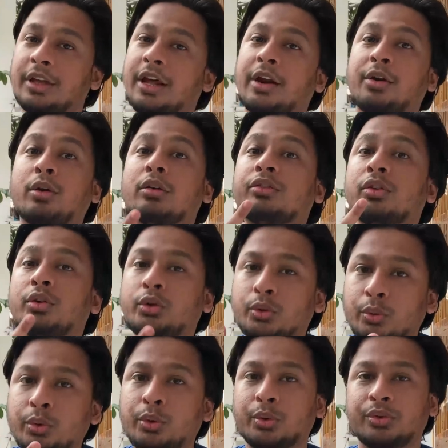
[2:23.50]
There are also
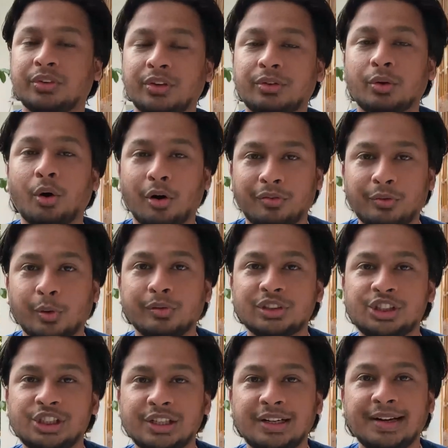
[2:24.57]
two doses of
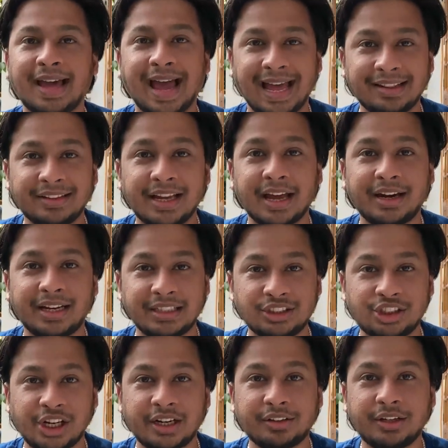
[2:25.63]
COVISHIELD and they are
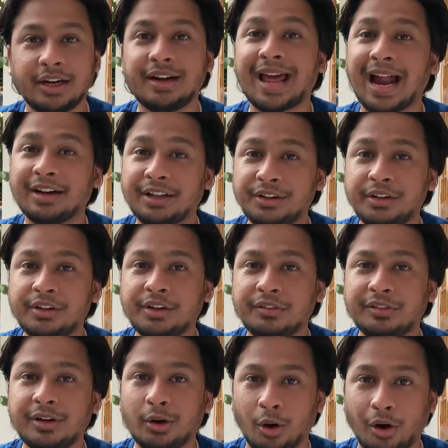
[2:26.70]
injected at an
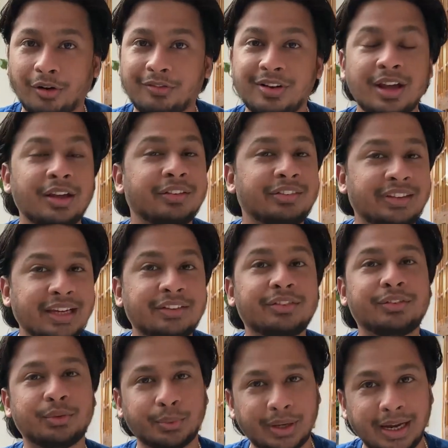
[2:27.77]
interval of
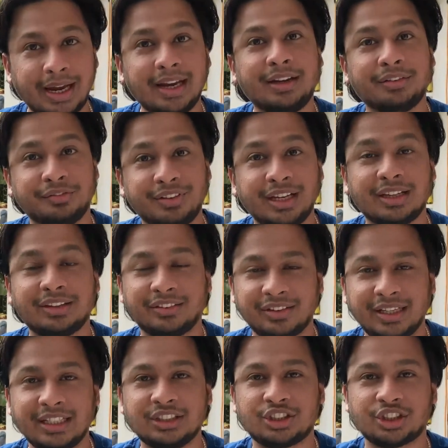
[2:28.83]
6 to 8 weeks
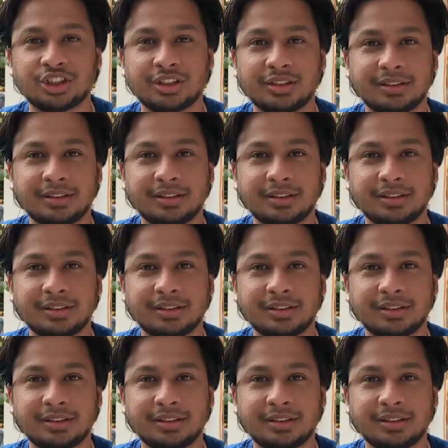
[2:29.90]
each.